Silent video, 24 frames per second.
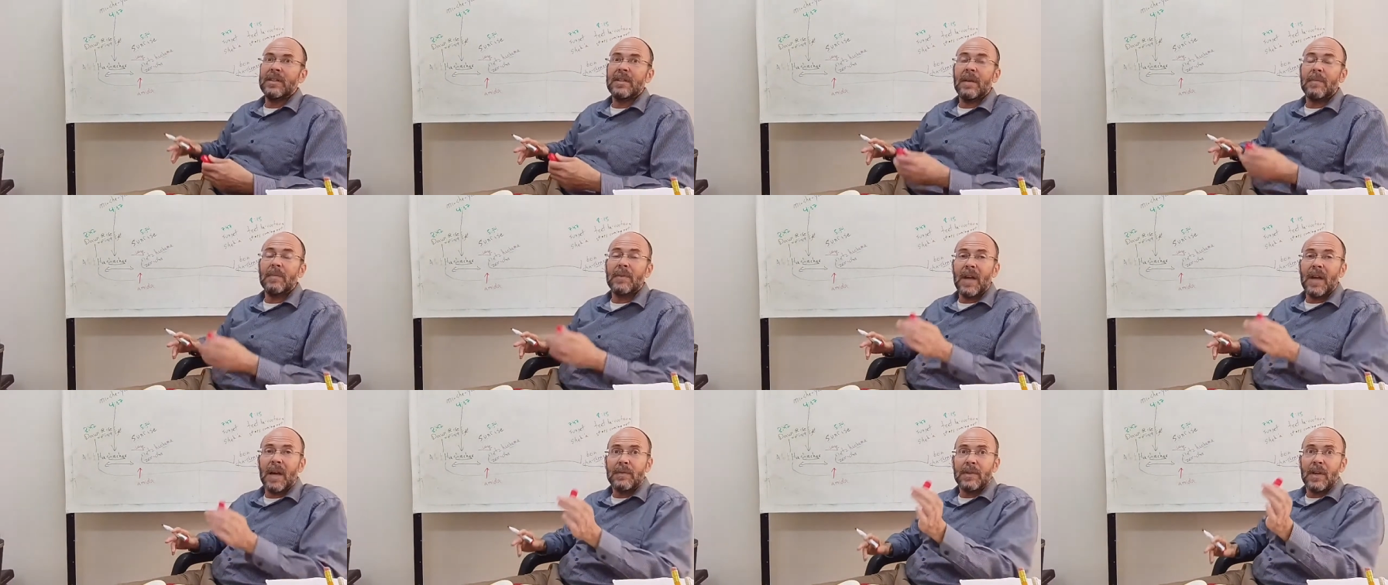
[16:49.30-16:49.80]

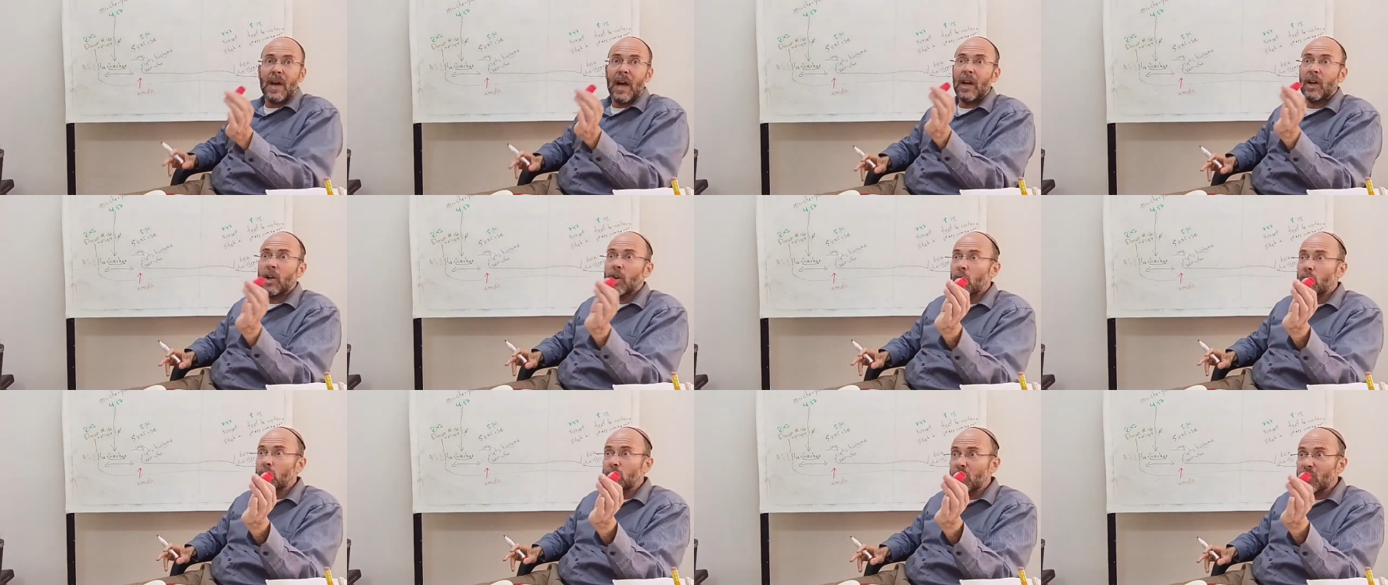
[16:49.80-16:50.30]
Sometimes I
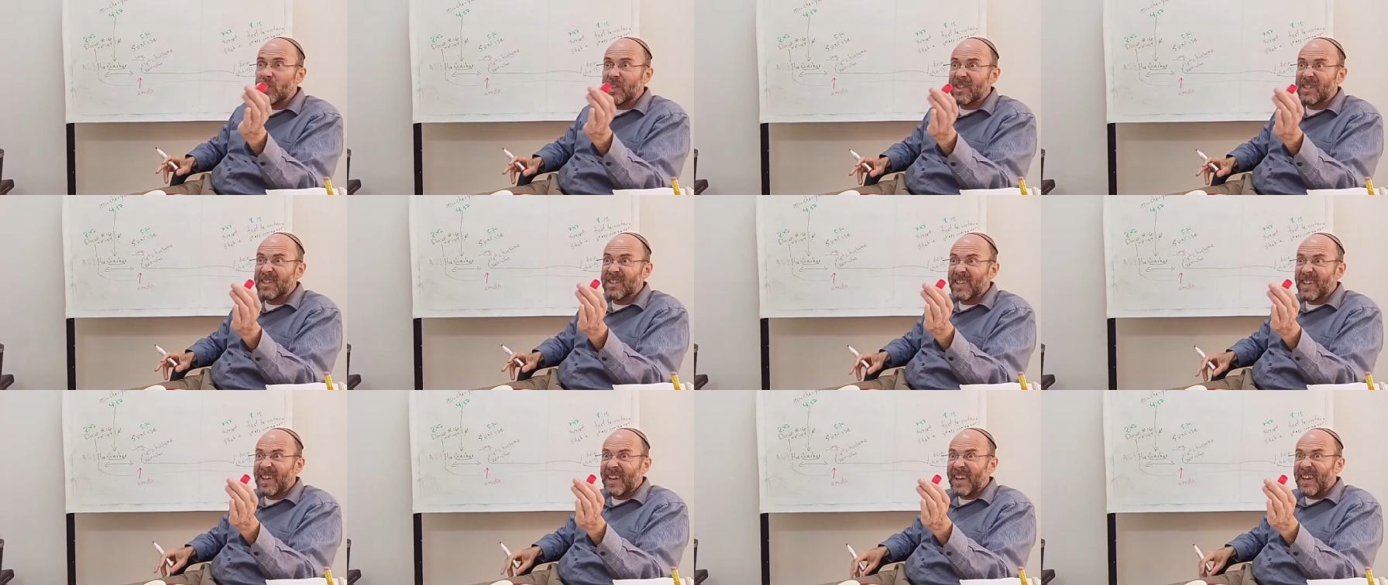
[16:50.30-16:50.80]
go to
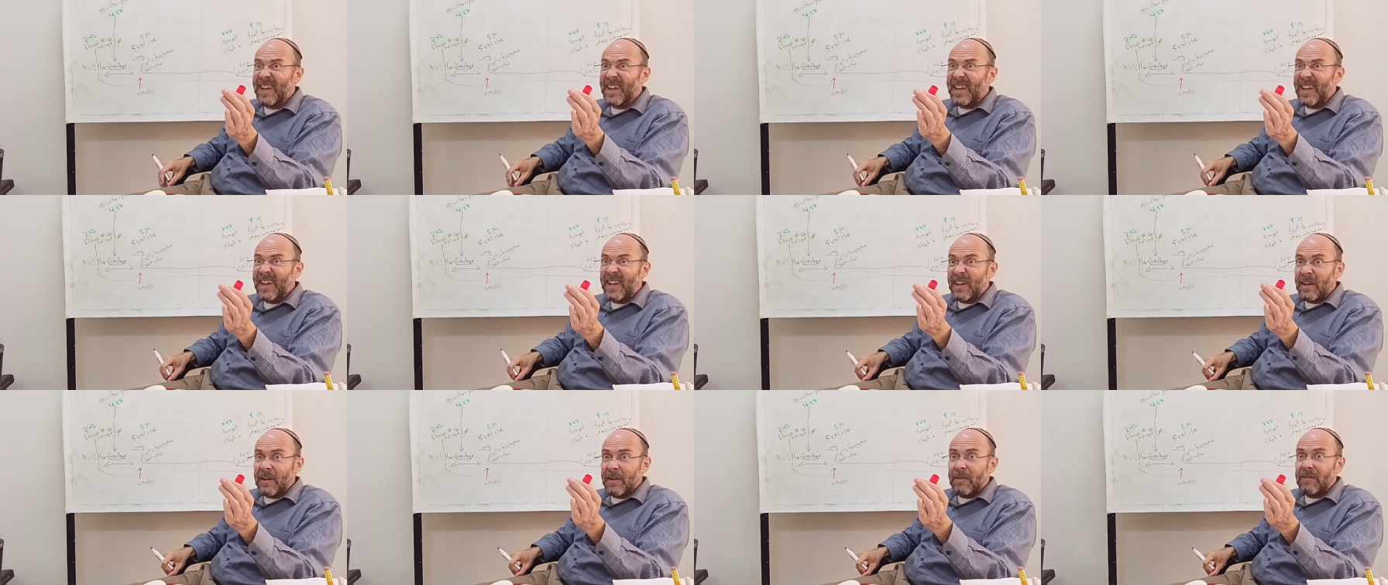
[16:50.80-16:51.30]
this
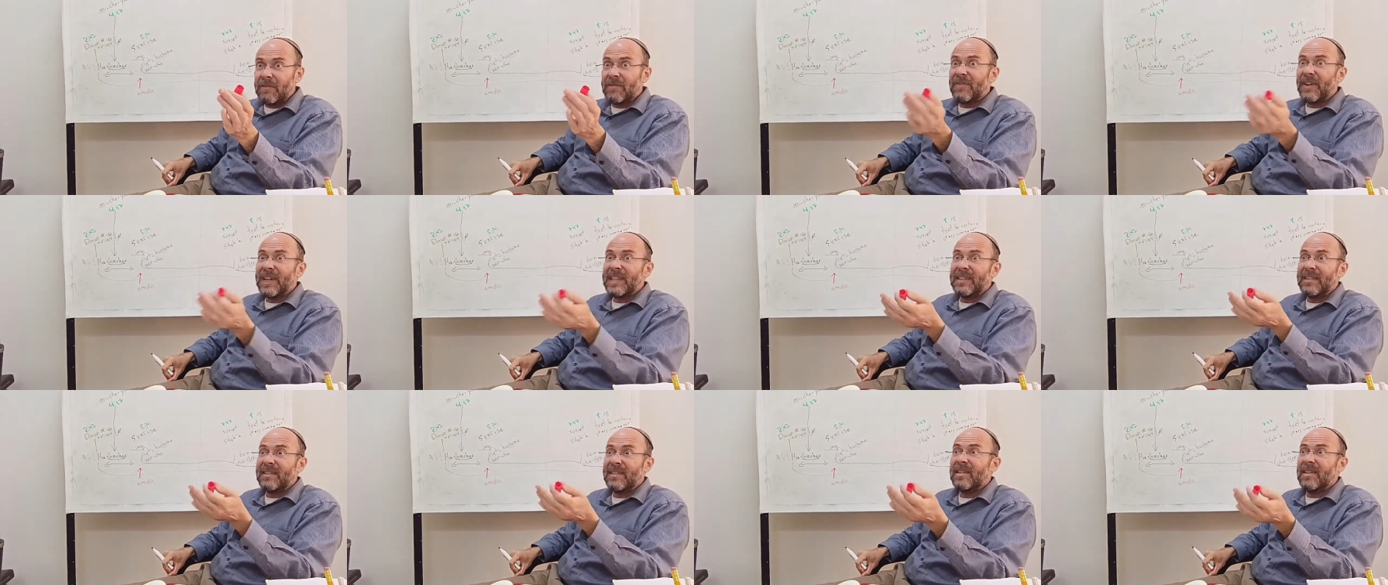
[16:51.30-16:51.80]

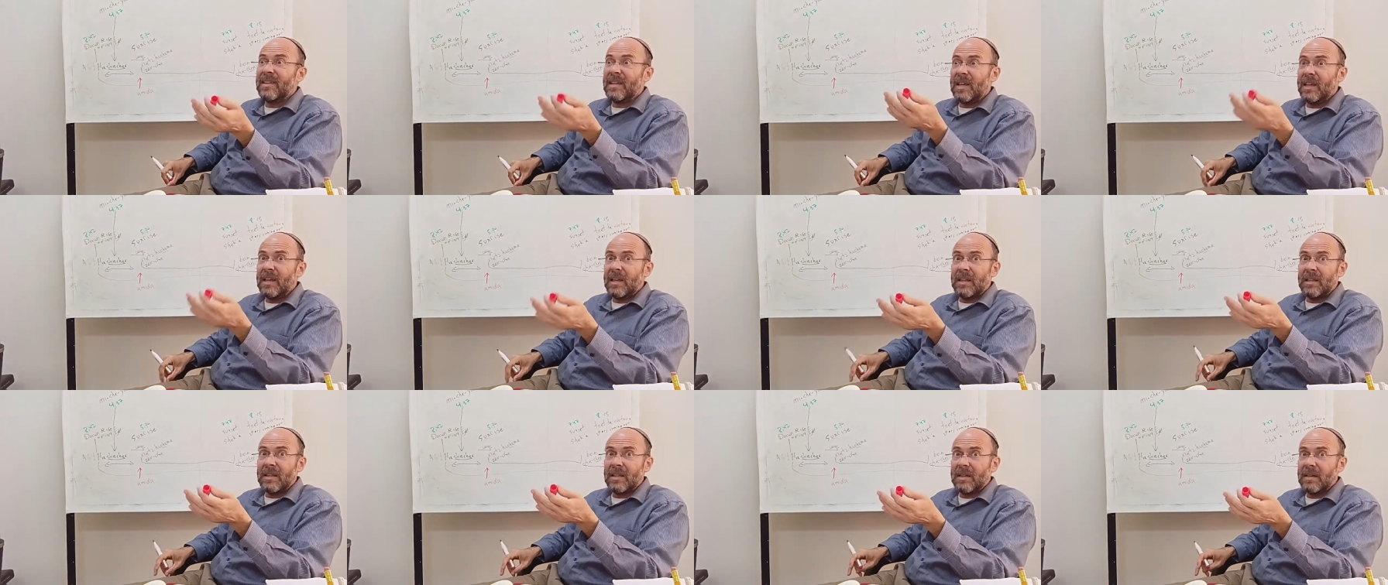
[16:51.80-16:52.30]

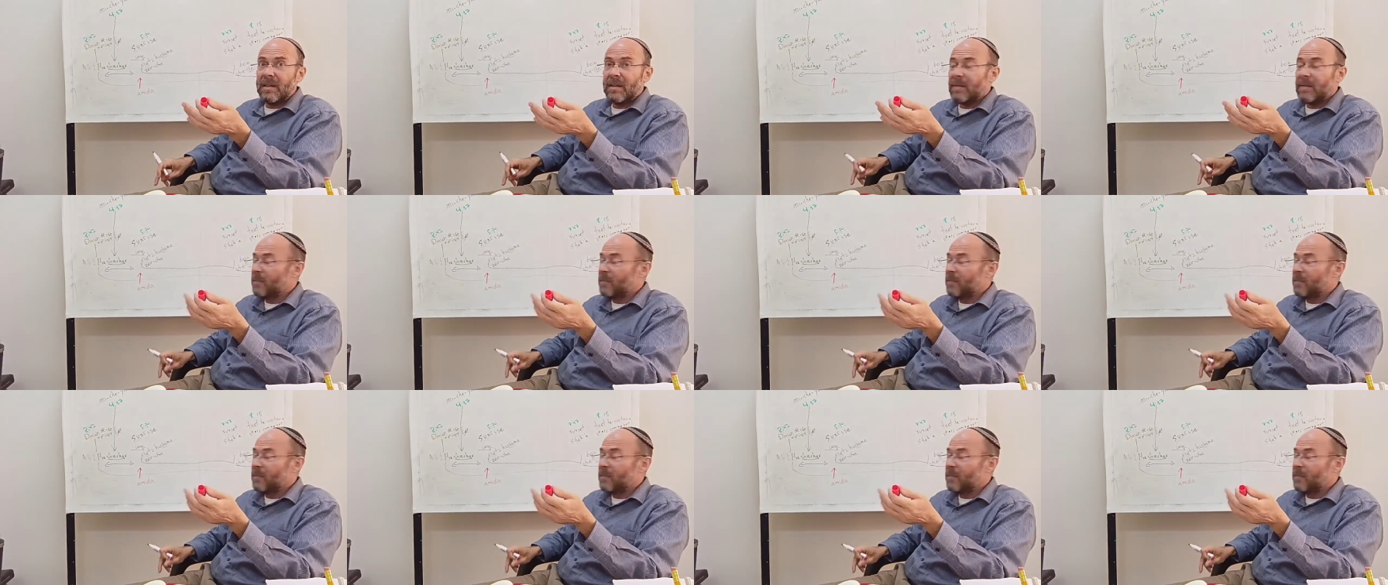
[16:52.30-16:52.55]
Vatikin